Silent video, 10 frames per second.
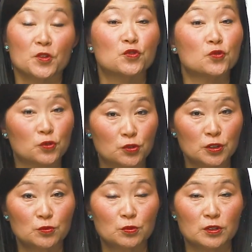So a
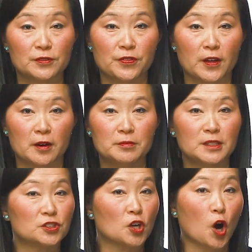good rule of thumb
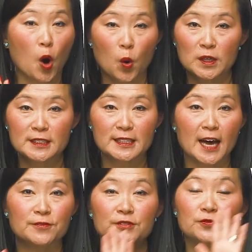is to always
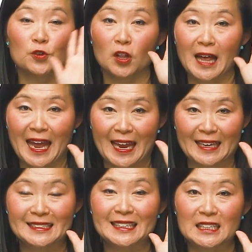have a full hand